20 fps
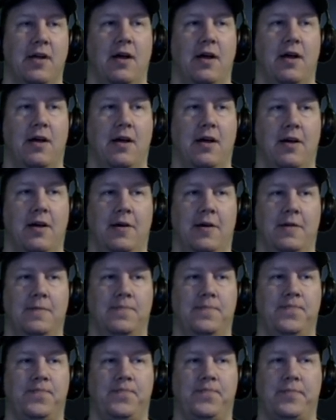
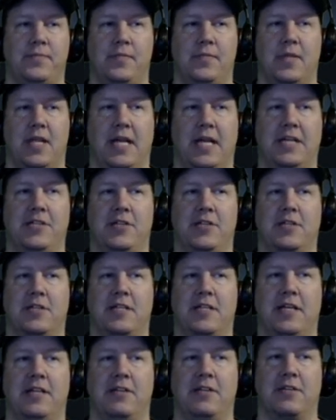Um, as you can
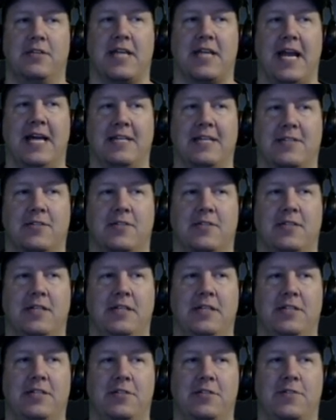see, there's castle
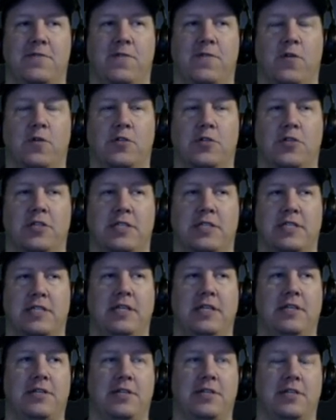sieges, fortress
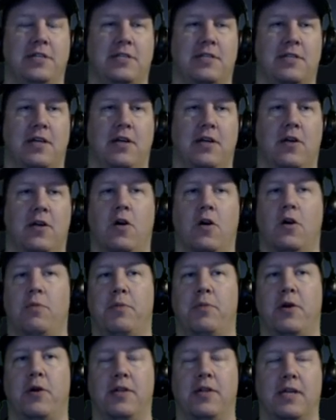sieges that are all
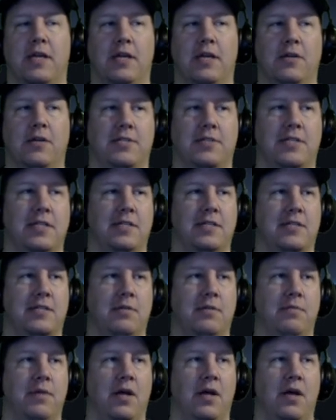part of the guild
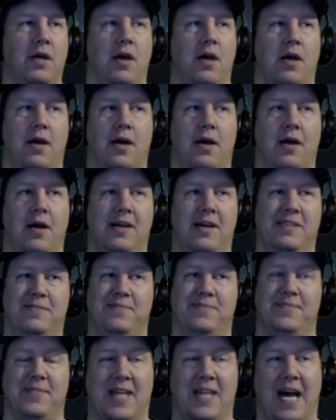system. Uh,
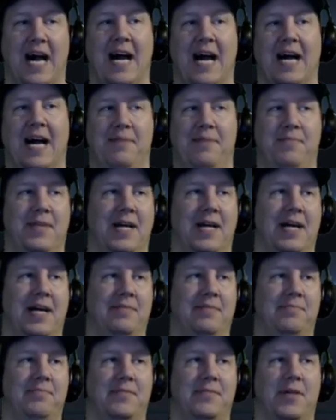I'm
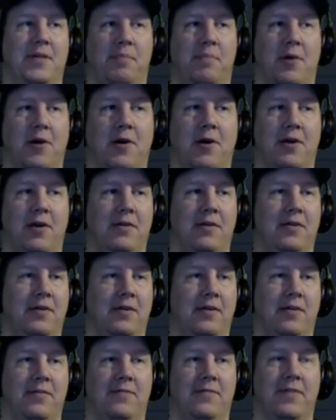not a part
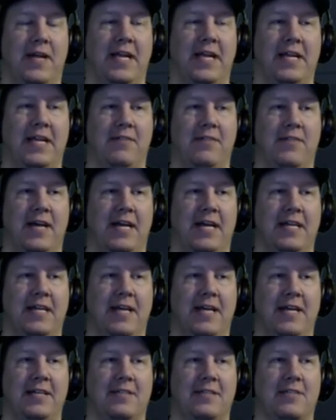of any of that
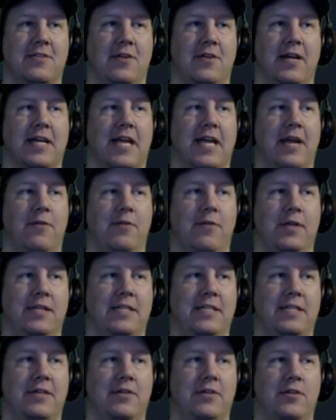yet, so I can't really
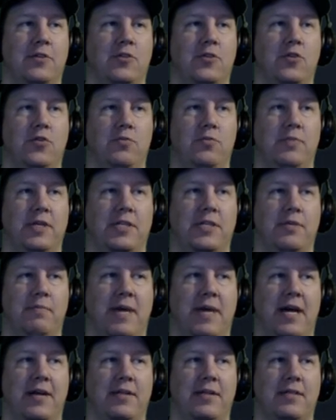tell you too much
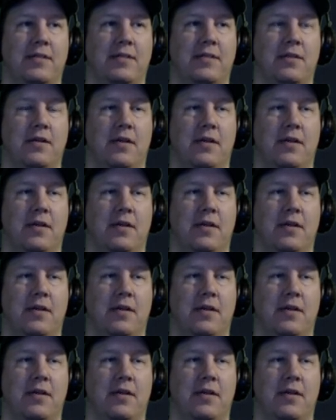about it.